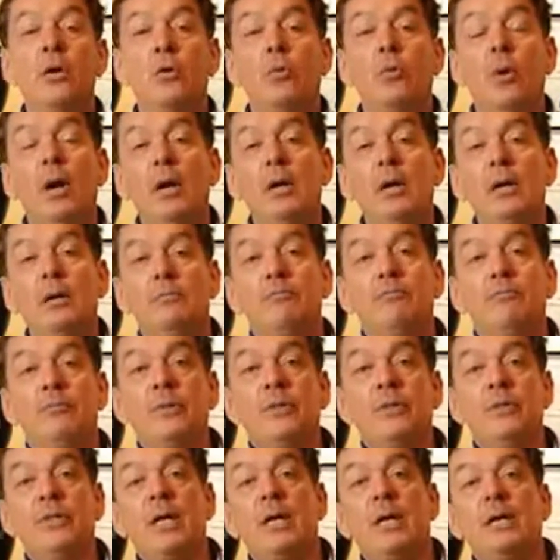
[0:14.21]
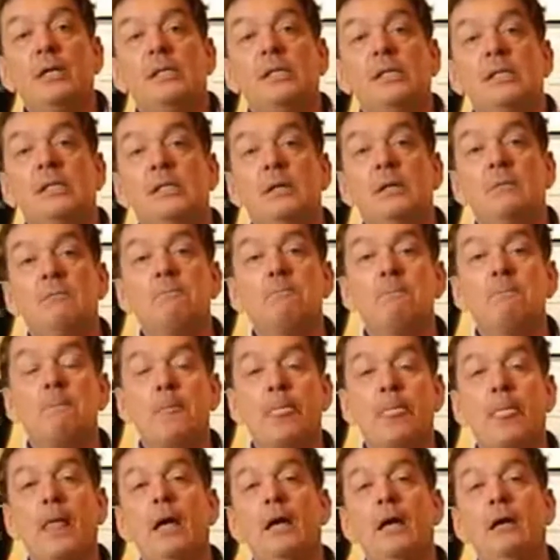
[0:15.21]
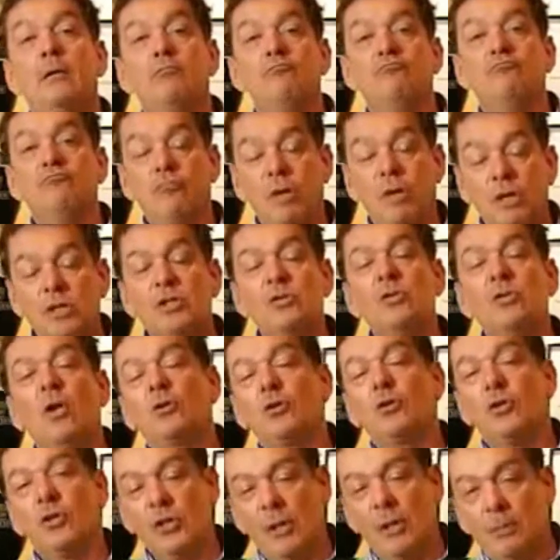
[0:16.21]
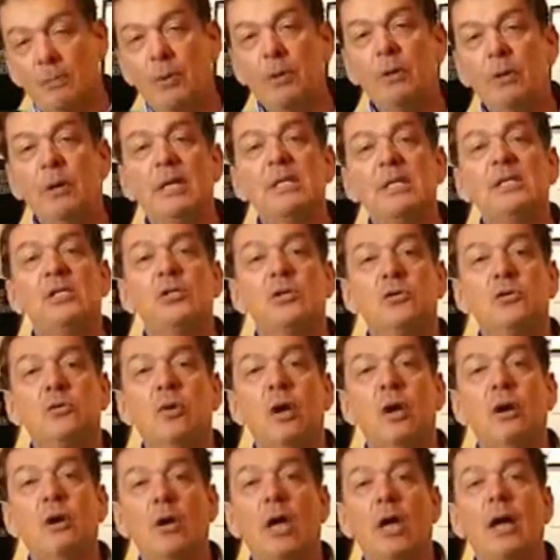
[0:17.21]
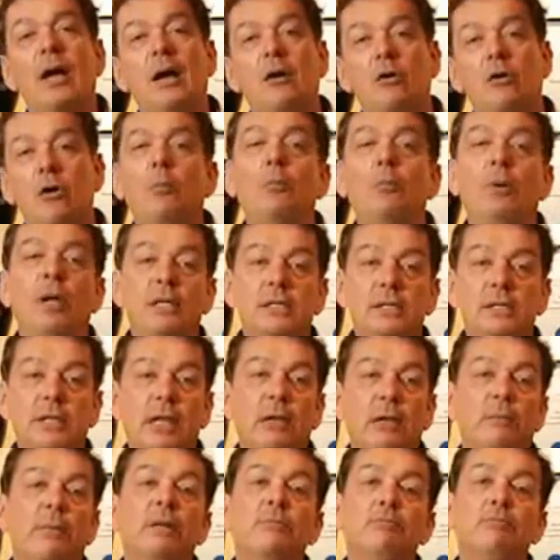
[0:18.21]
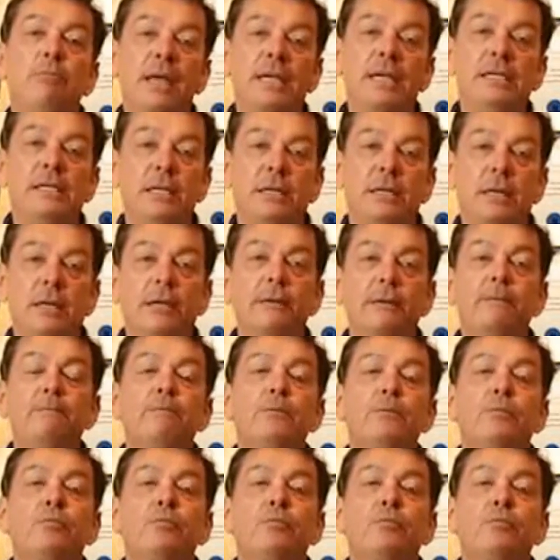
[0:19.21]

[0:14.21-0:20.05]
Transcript: Well, there's it's not simple, it's a complex thing, but basically,